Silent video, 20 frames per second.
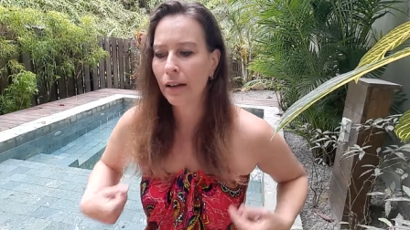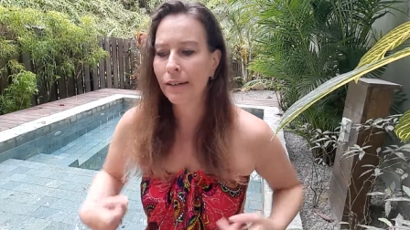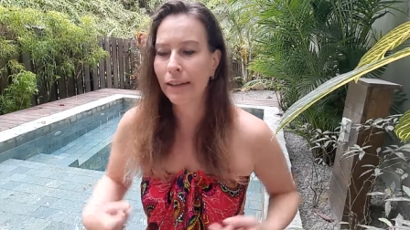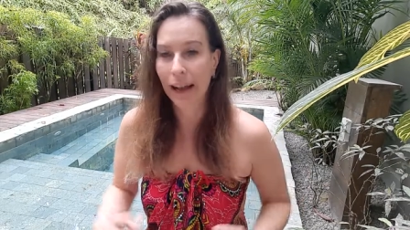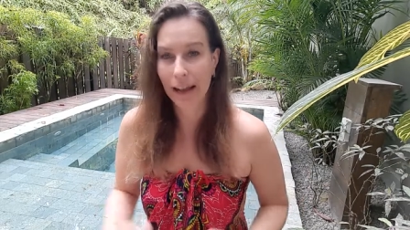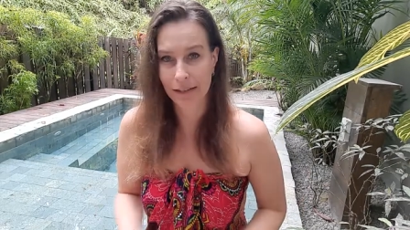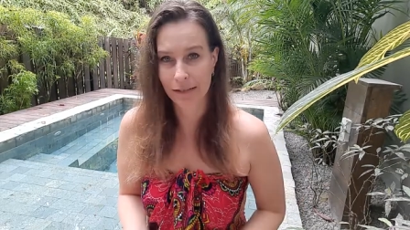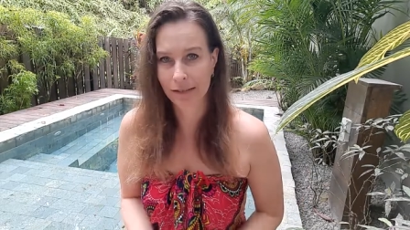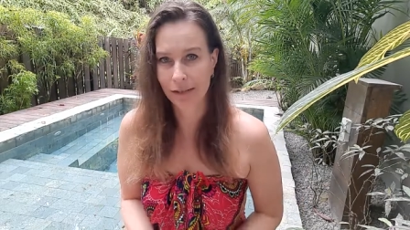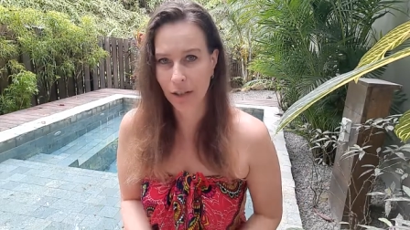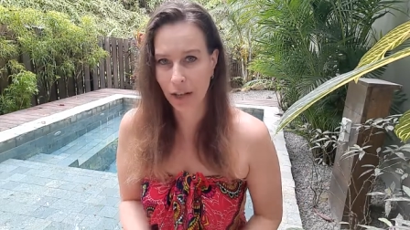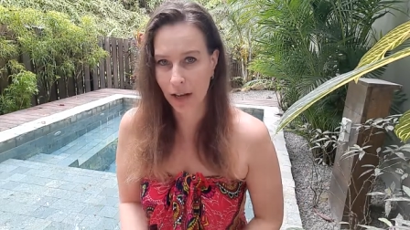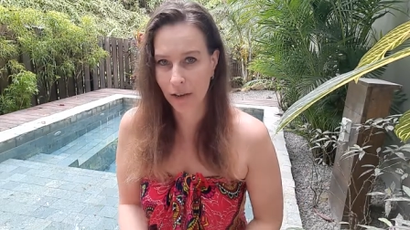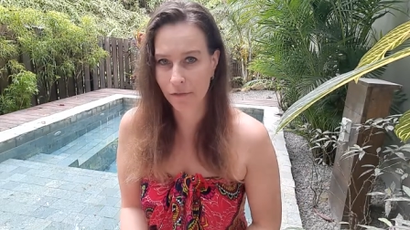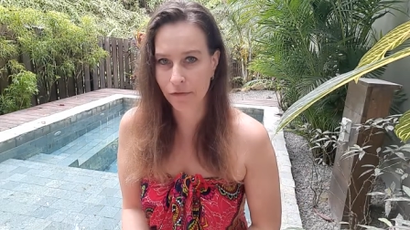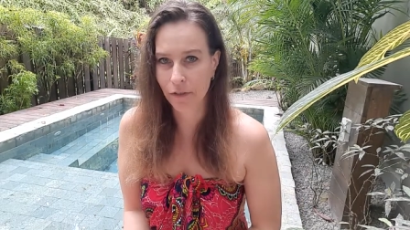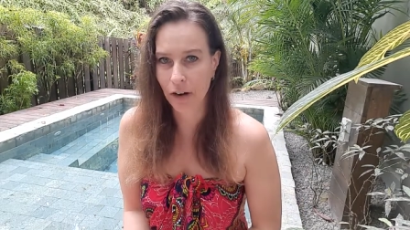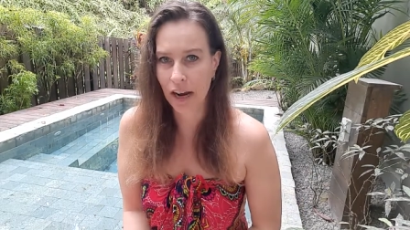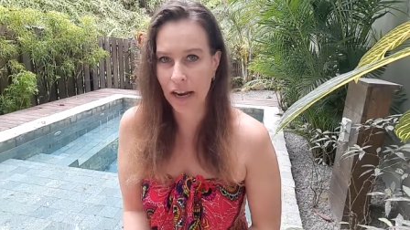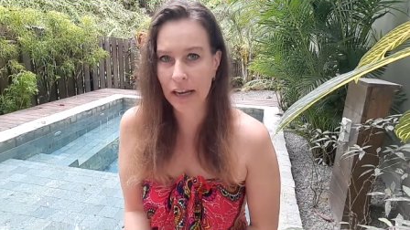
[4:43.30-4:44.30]
that's
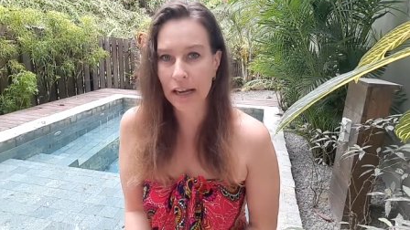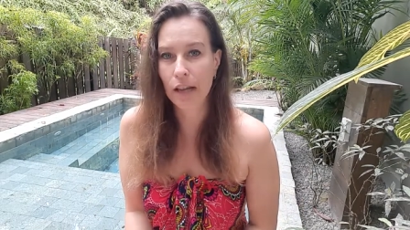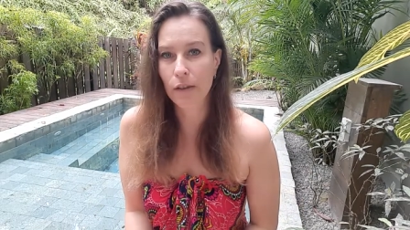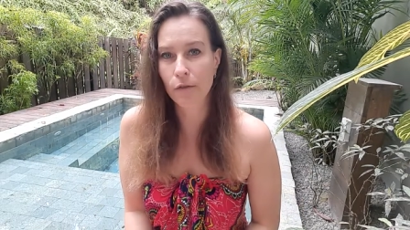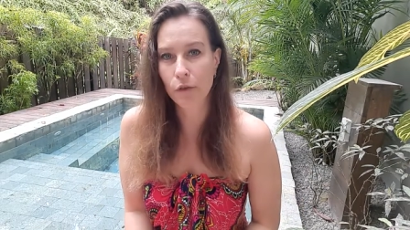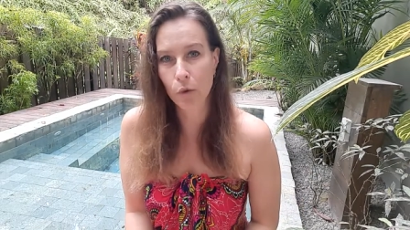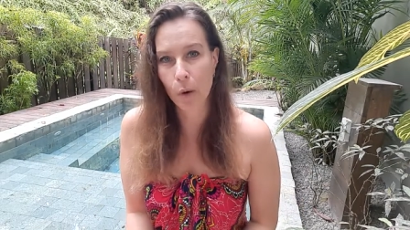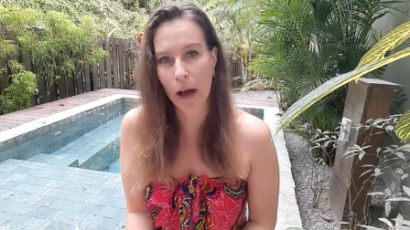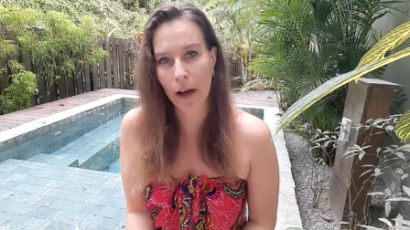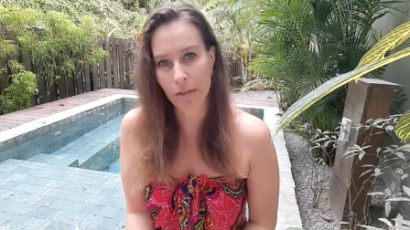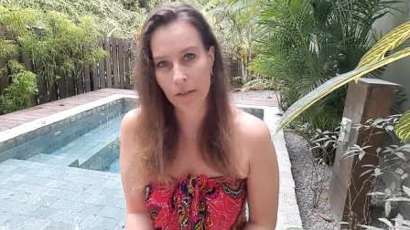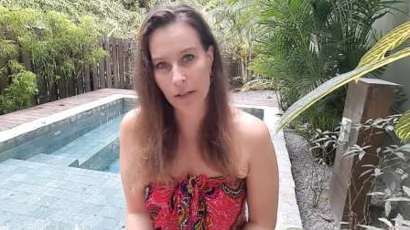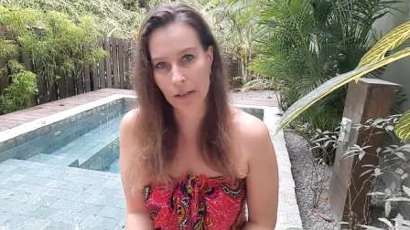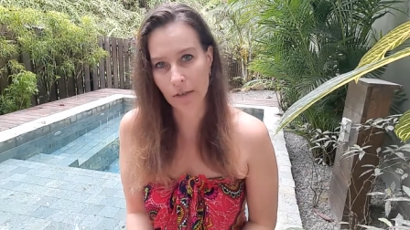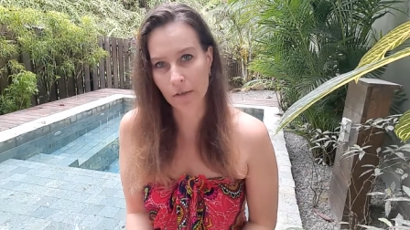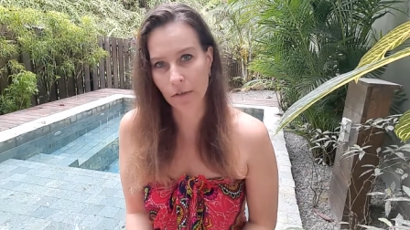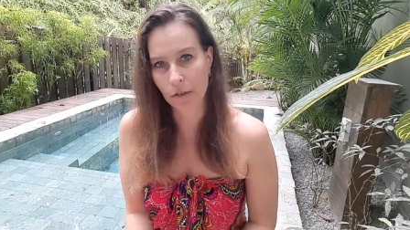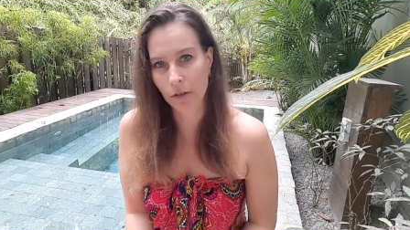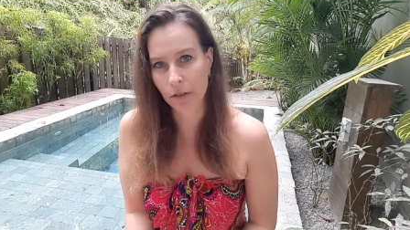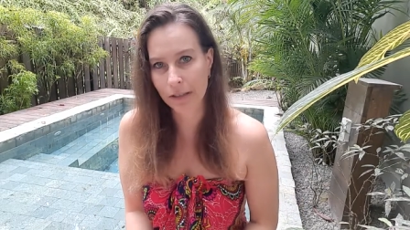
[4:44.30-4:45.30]
tough, right? If you have a
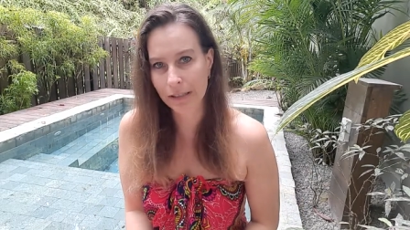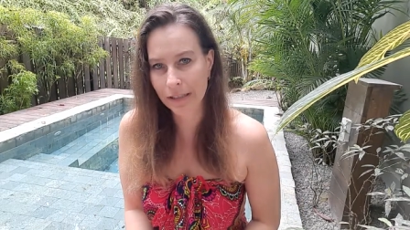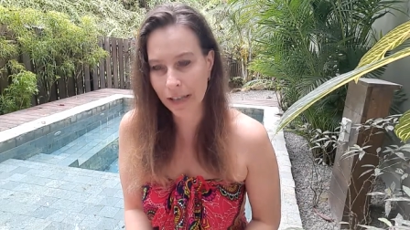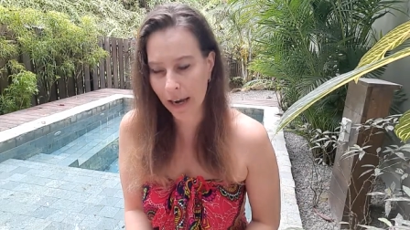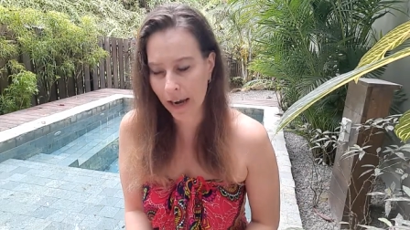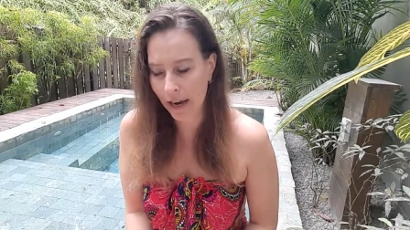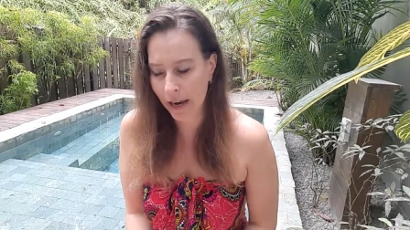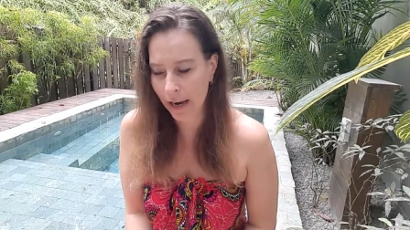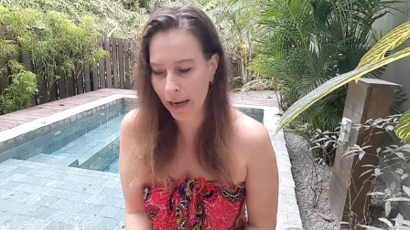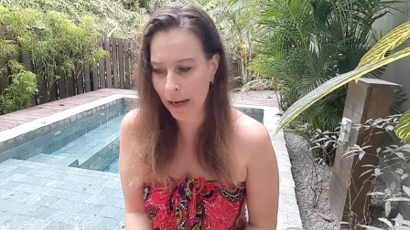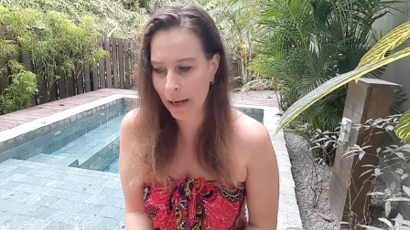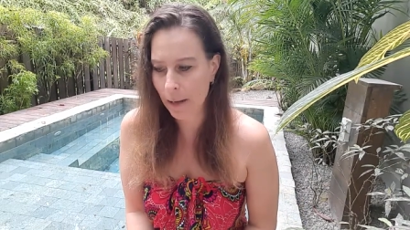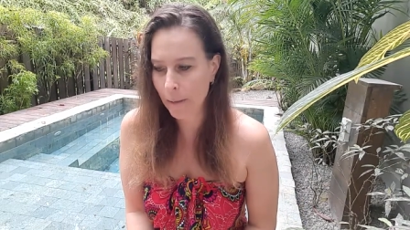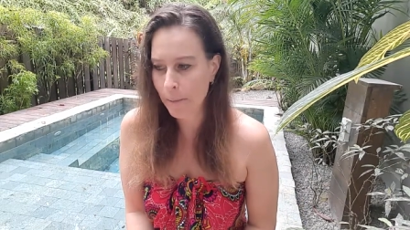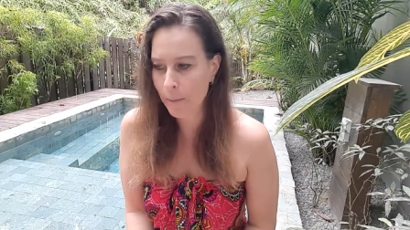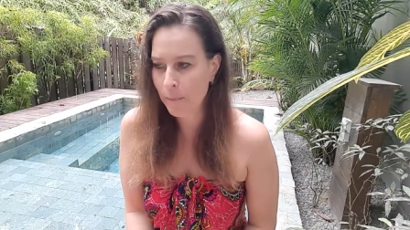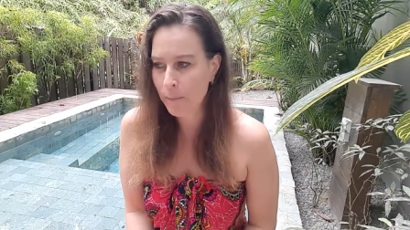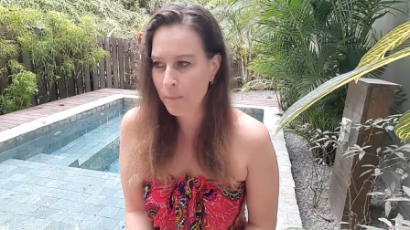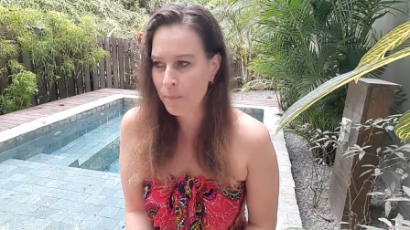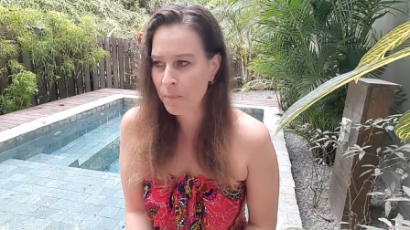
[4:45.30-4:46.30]
difficult day,